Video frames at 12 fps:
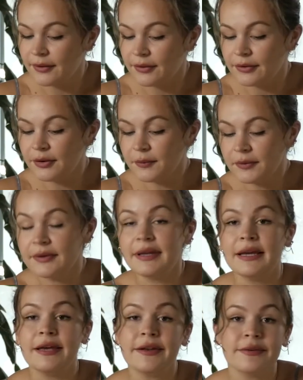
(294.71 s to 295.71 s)
You will
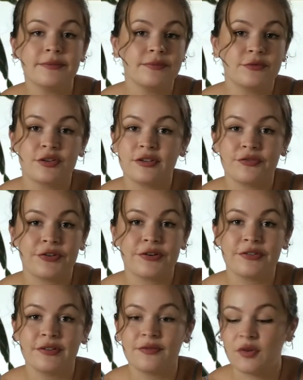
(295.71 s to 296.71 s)
need, just
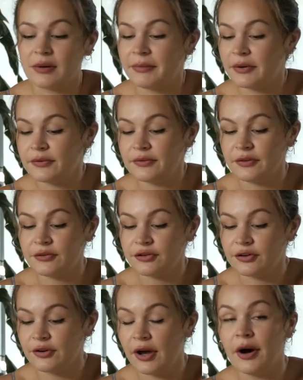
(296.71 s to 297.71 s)
first and foremost, you
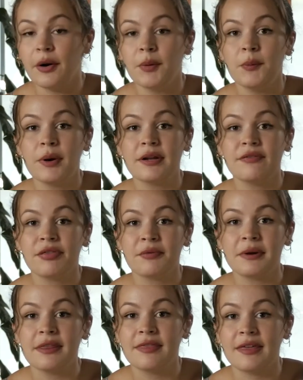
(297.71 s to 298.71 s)
should know one of
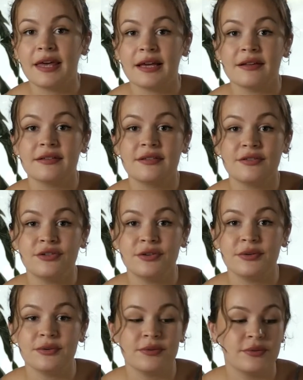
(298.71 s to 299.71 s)
3 things
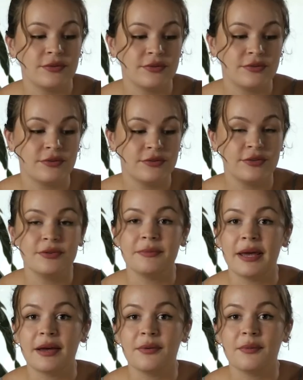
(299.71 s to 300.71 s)
to to
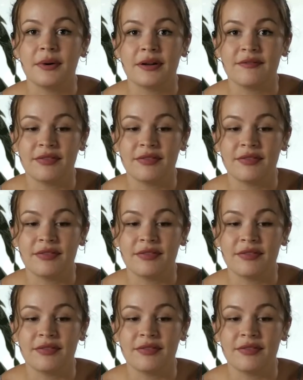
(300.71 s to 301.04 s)
make one of